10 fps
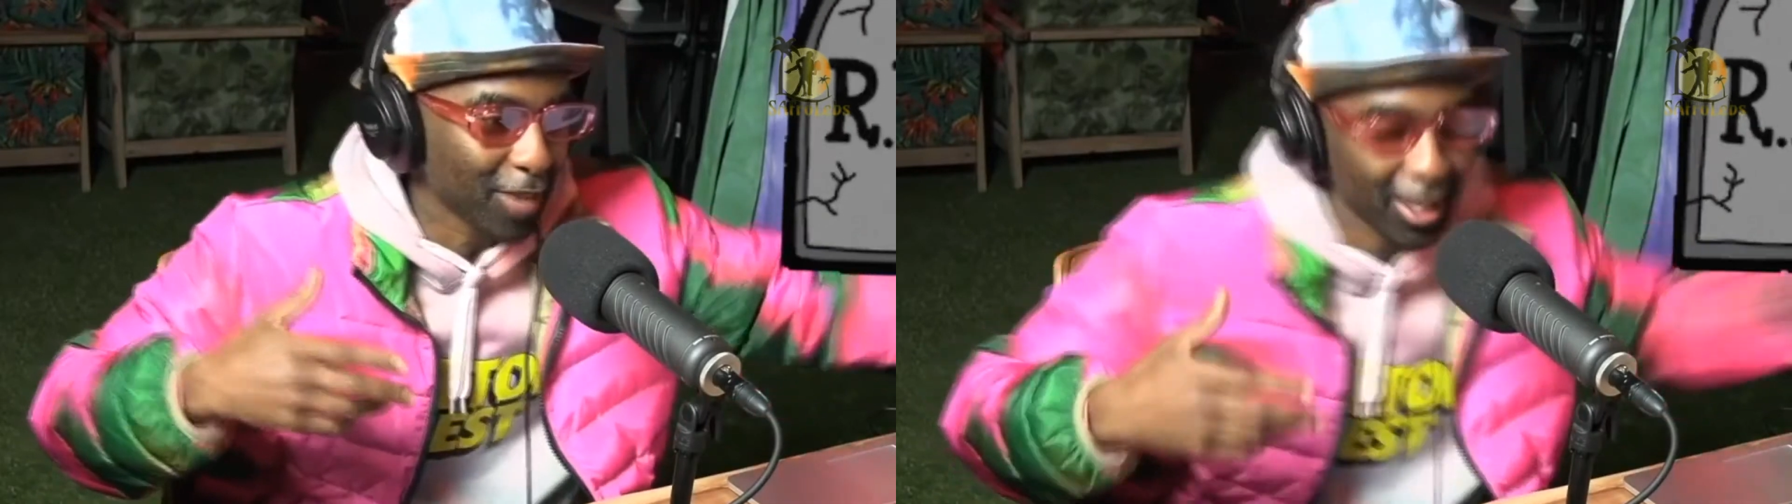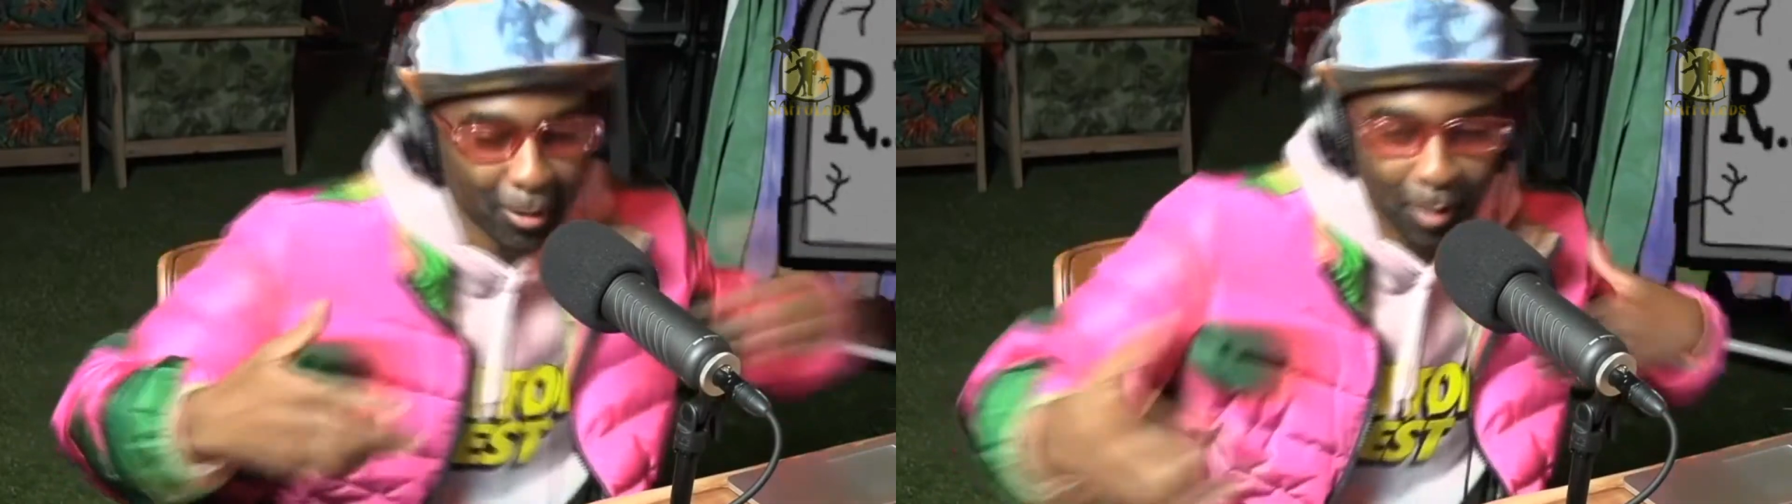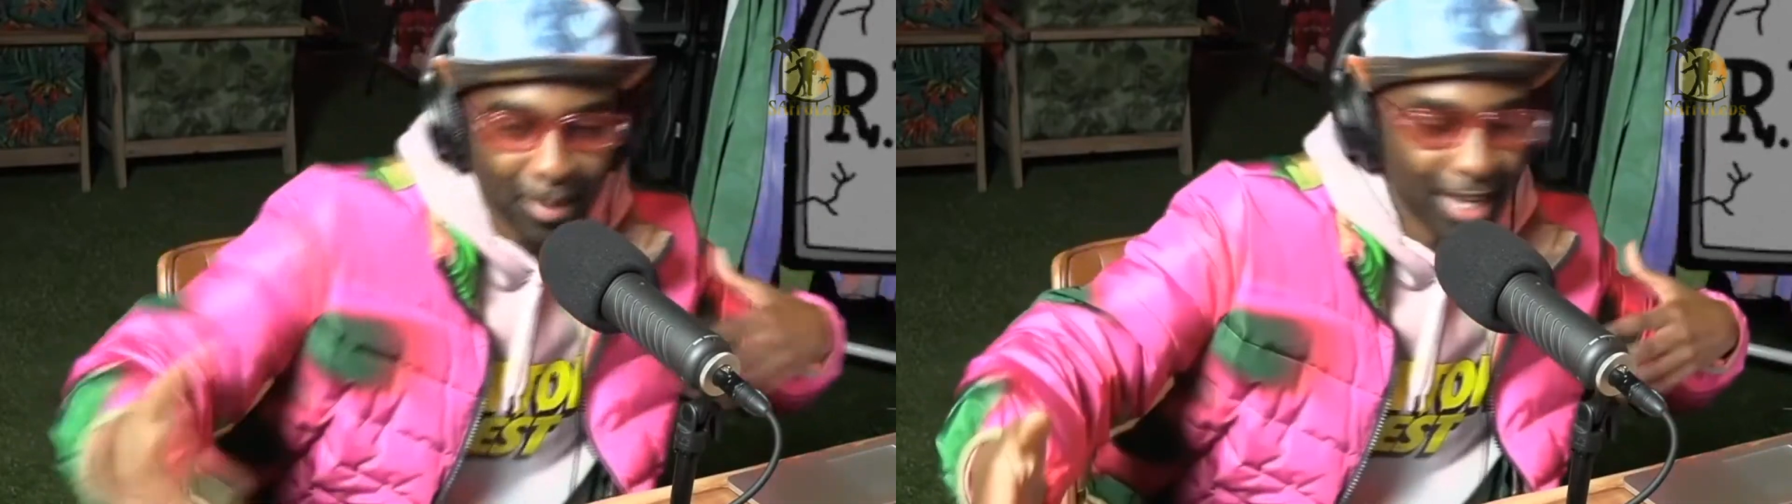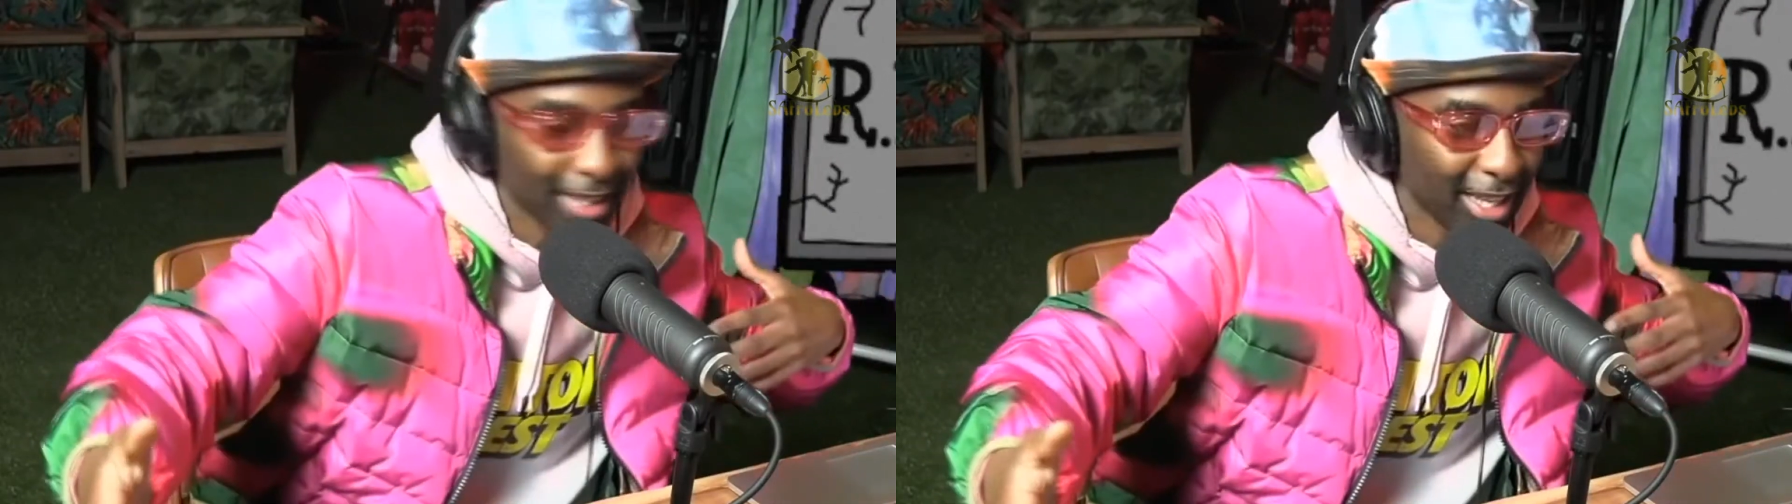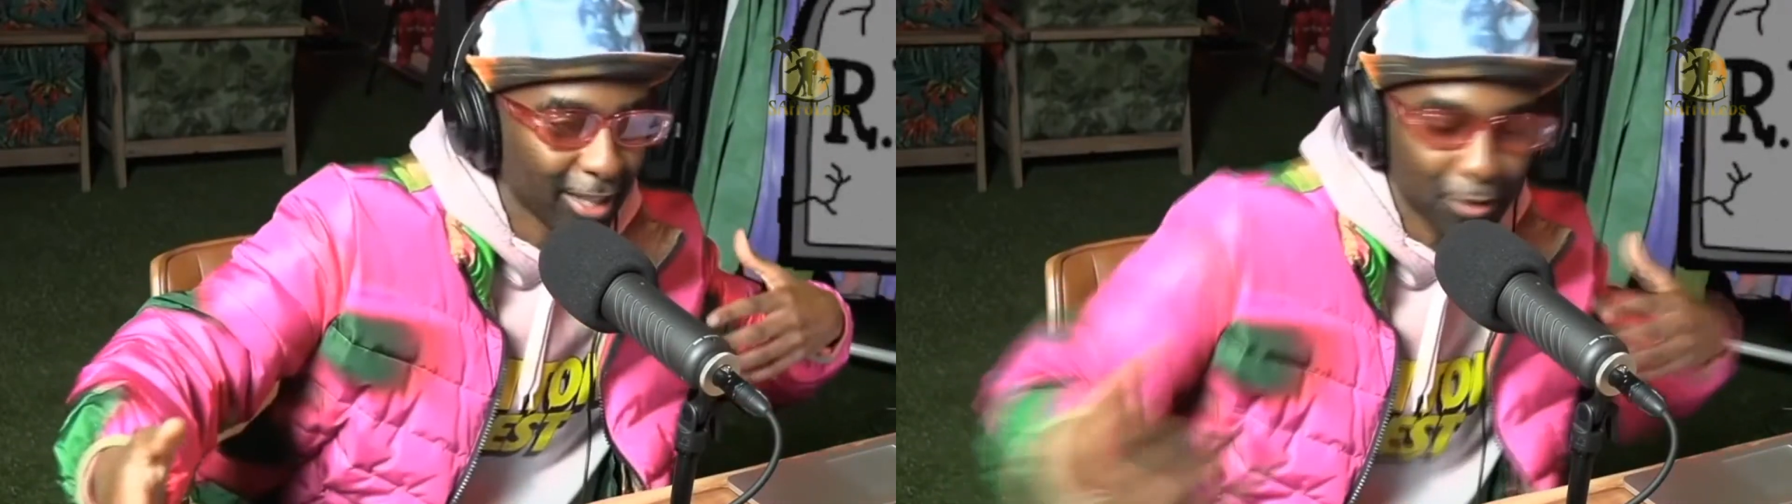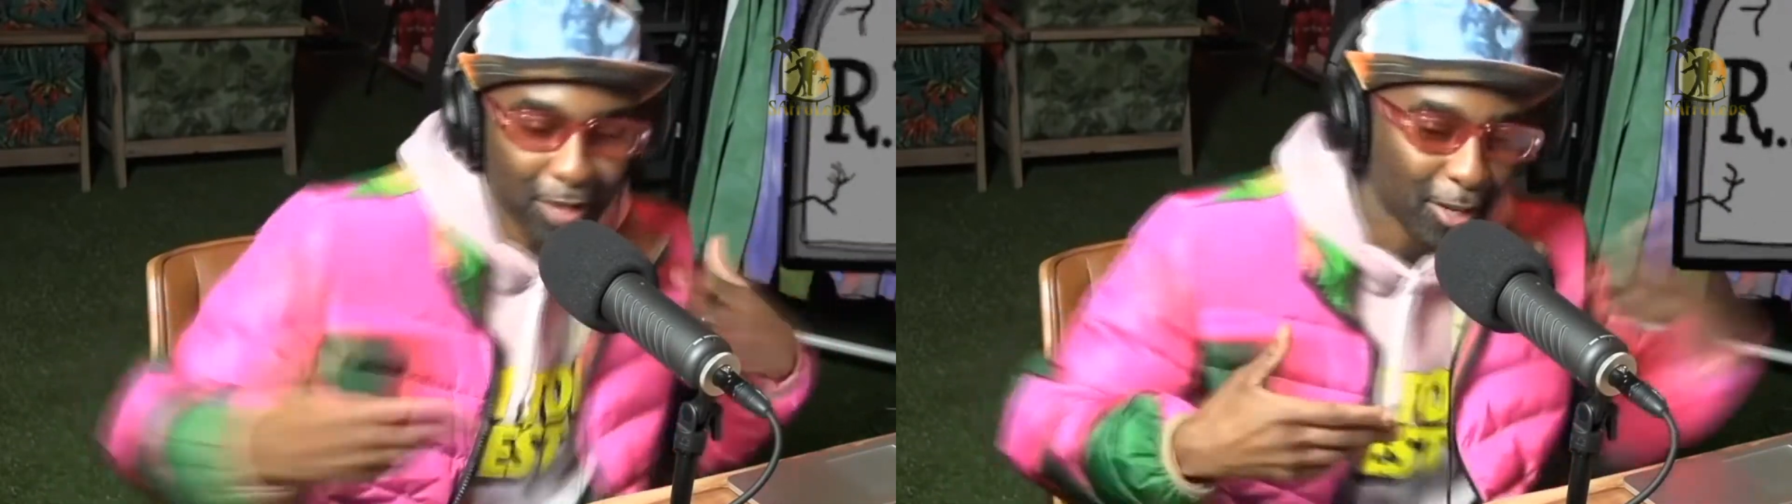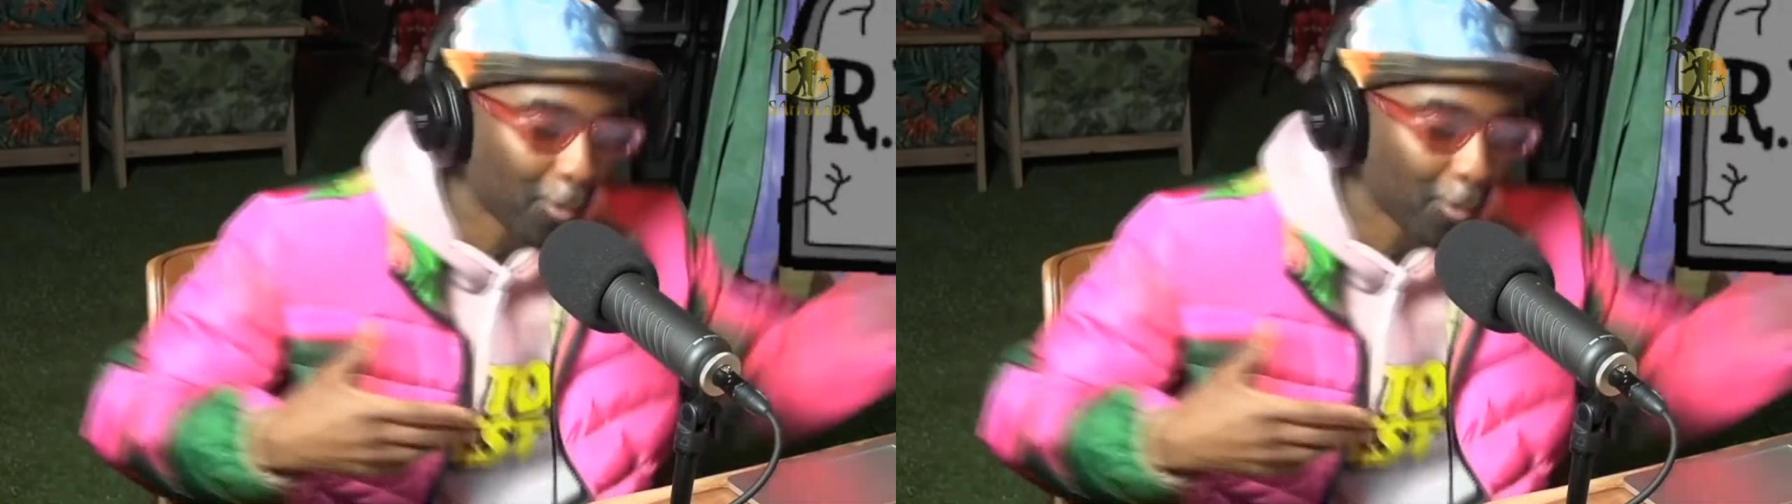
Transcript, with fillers: find a woman like that, treat a